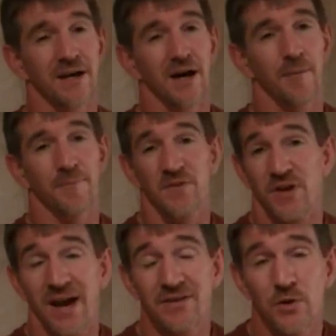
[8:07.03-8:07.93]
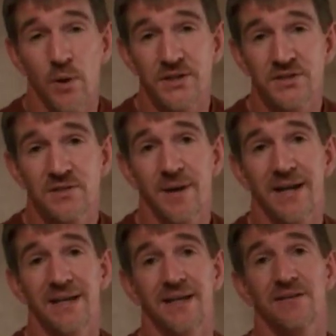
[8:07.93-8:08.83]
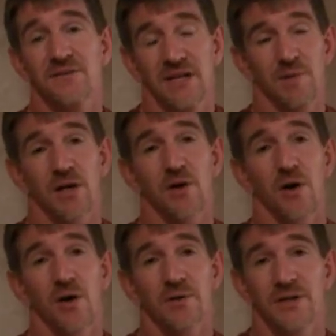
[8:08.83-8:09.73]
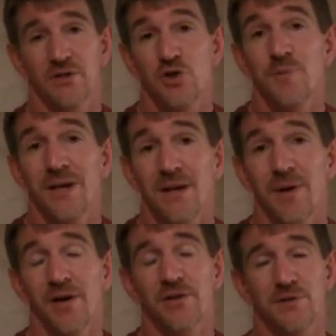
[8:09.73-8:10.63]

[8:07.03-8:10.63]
Um, if you have any questions about it, give me a call, shoot me an email.